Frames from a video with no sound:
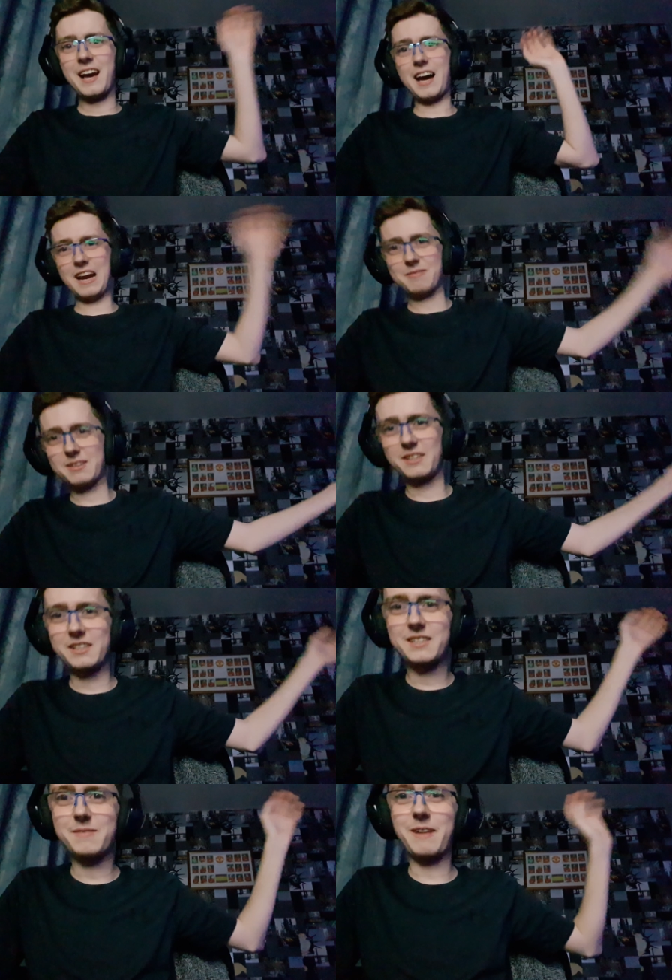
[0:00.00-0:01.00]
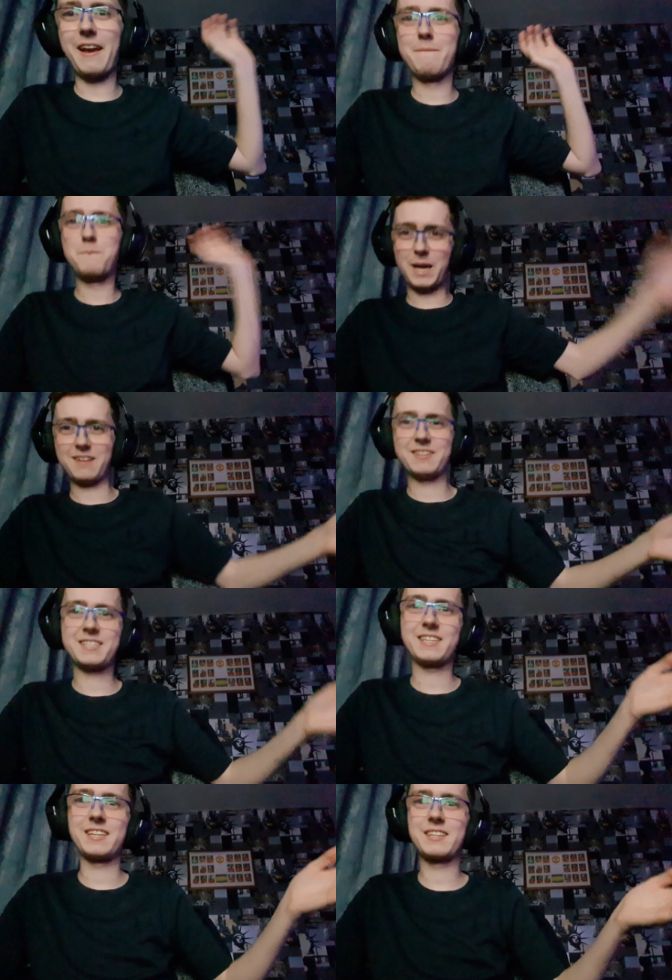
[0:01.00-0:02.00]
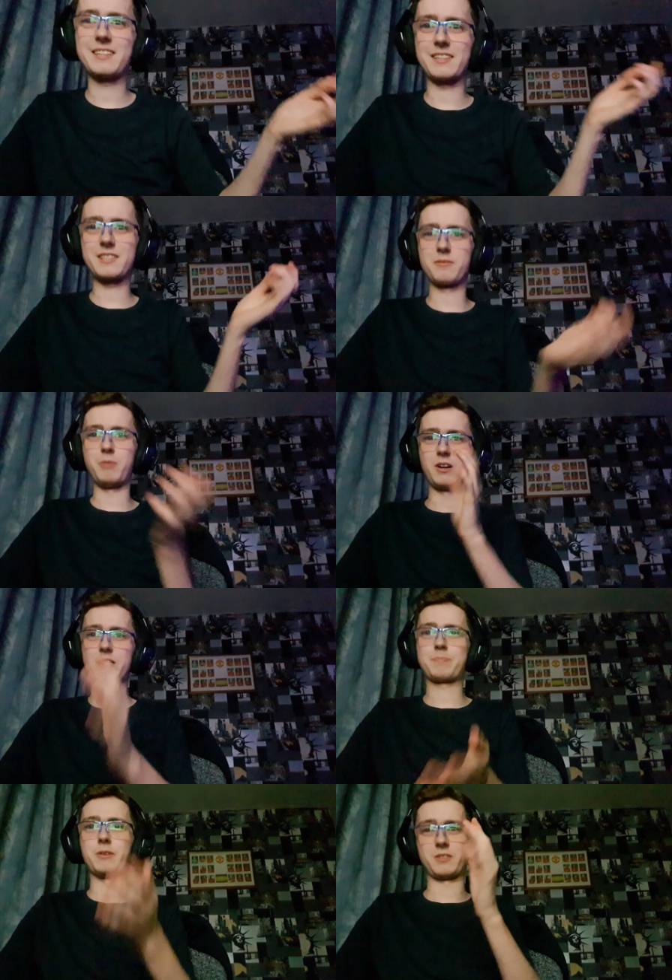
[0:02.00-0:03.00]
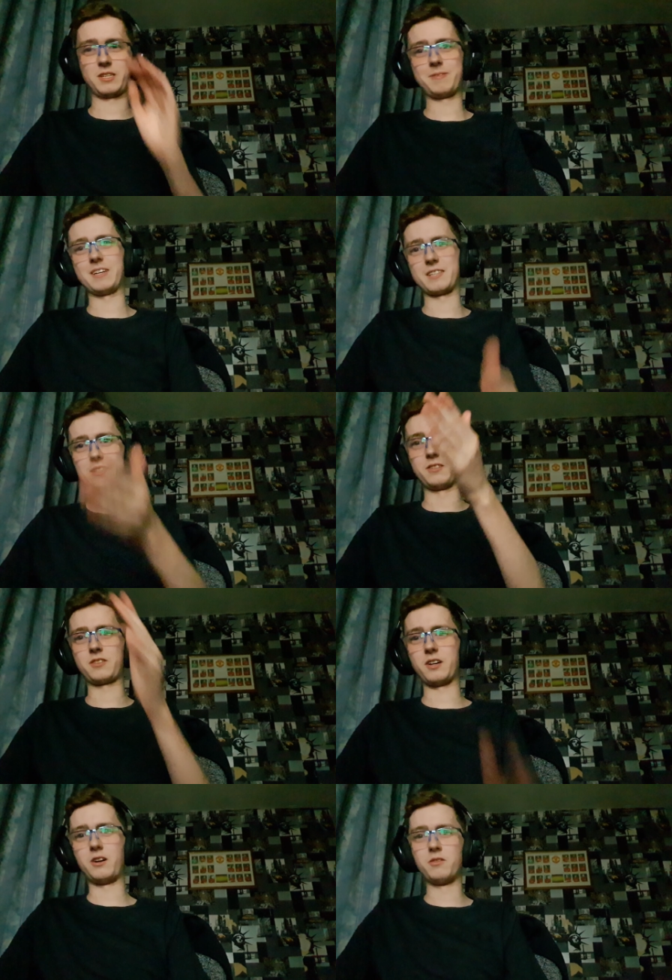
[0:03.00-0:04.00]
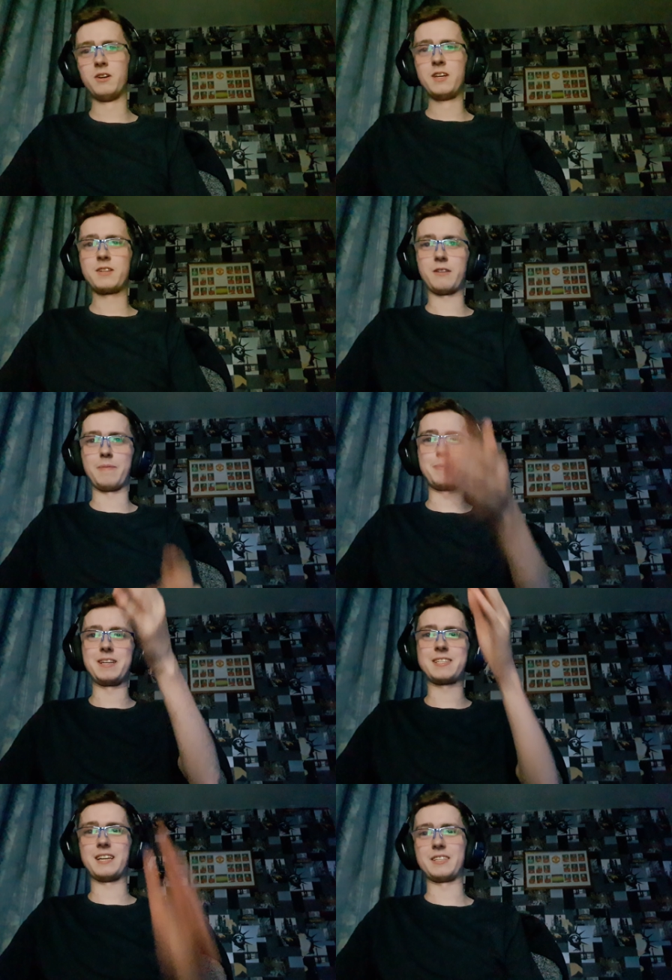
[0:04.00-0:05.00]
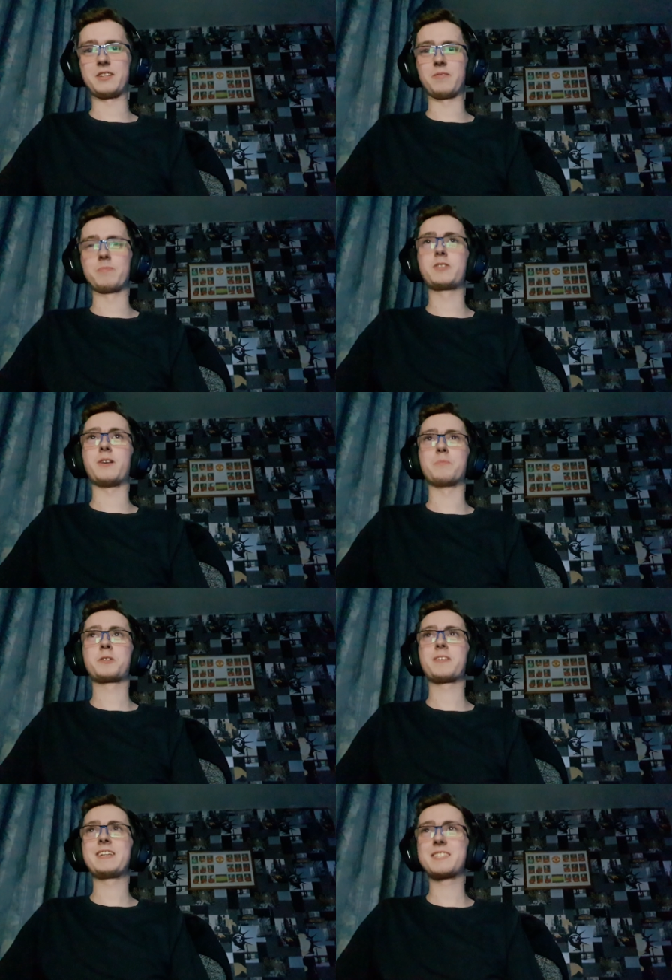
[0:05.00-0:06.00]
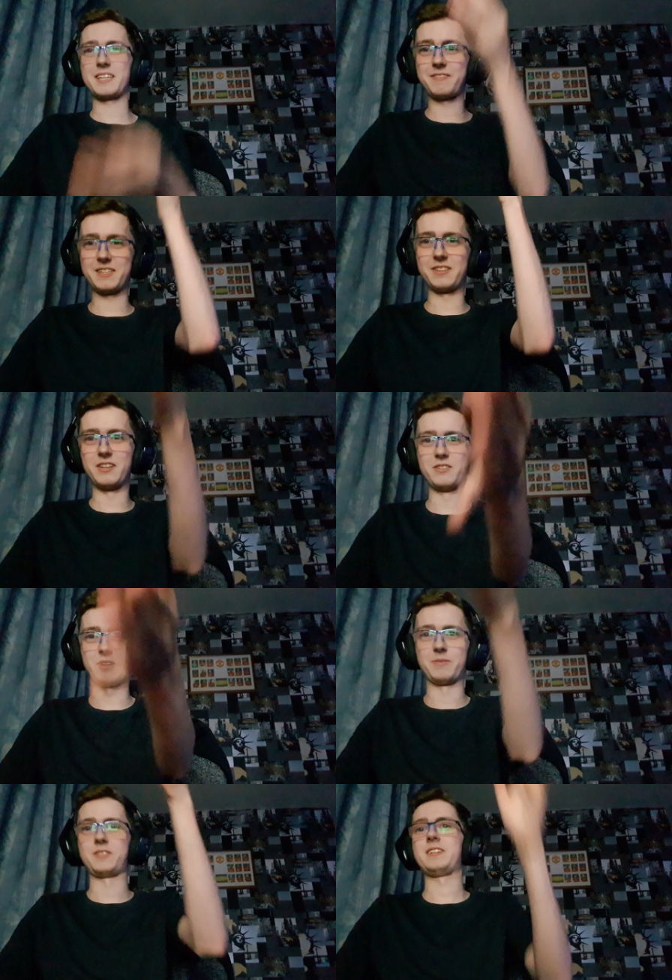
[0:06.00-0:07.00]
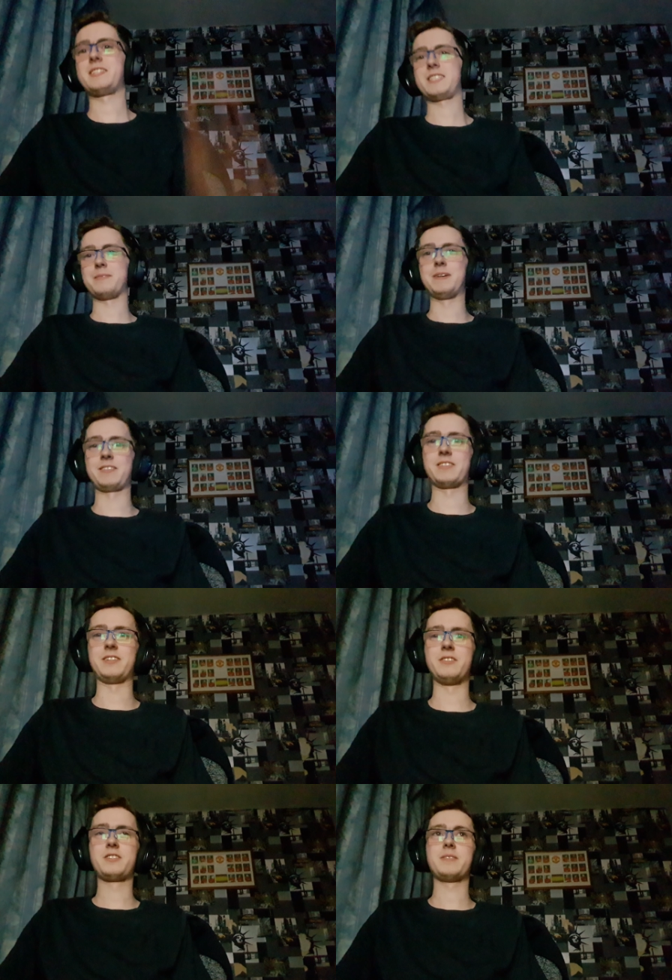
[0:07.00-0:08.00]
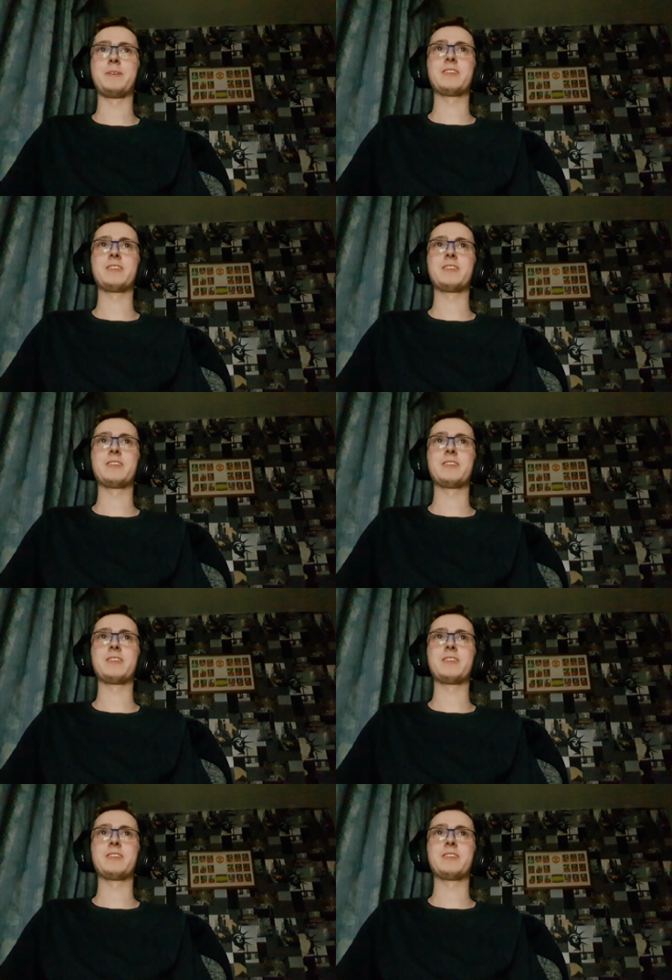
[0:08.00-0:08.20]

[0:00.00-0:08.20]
Absolutely embarrassing to watch, but to be honest, a good goal. Trying to beat uh, Dom, Dom Tracy. If you don't know Dom Tracy, he's American YouTuber.